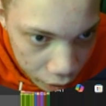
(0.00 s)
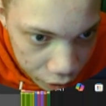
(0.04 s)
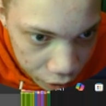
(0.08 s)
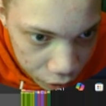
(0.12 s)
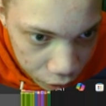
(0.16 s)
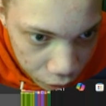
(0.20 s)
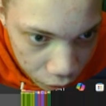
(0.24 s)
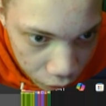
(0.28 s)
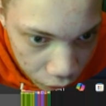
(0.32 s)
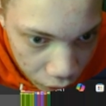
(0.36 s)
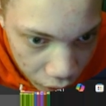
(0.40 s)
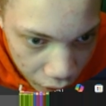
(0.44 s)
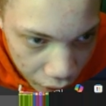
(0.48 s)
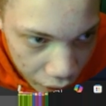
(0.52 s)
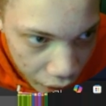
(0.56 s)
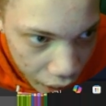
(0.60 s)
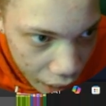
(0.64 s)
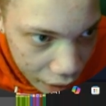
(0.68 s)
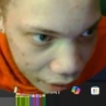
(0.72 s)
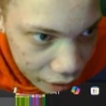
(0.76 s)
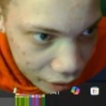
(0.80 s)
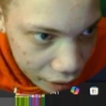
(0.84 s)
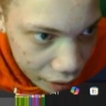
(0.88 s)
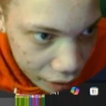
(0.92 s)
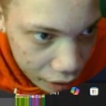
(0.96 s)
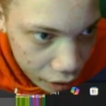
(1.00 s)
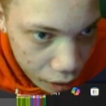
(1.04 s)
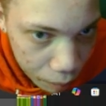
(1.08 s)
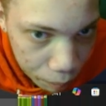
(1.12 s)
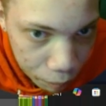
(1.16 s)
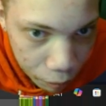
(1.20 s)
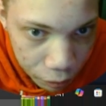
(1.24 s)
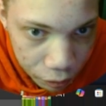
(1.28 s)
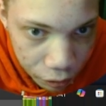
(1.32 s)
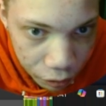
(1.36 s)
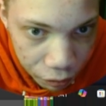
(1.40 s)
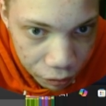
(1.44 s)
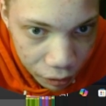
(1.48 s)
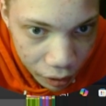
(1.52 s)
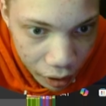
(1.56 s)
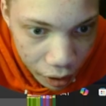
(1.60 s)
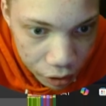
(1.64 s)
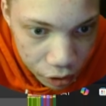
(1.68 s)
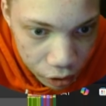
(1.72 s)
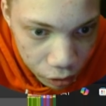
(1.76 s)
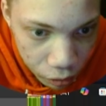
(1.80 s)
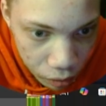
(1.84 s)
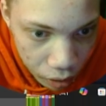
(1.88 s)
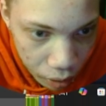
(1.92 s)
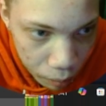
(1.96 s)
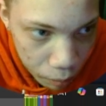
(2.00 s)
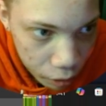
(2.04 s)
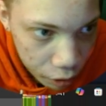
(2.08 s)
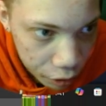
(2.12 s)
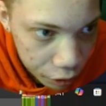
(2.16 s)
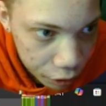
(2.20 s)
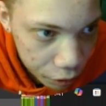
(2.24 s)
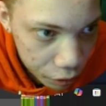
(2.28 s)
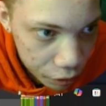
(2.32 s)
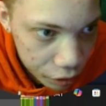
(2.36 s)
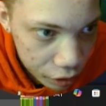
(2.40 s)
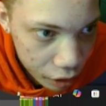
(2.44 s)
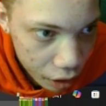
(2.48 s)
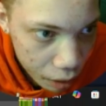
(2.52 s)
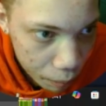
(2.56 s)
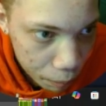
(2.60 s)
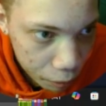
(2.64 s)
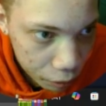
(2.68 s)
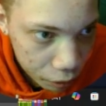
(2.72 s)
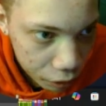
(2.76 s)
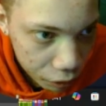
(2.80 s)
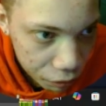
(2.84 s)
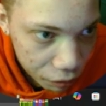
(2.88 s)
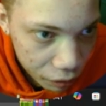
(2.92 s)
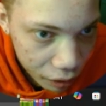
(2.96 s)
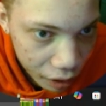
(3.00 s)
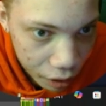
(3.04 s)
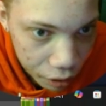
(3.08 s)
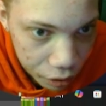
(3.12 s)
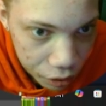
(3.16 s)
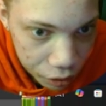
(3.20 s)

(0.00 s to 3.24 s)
So I just gotta upload the file. So what I'm gonna do is upload the file.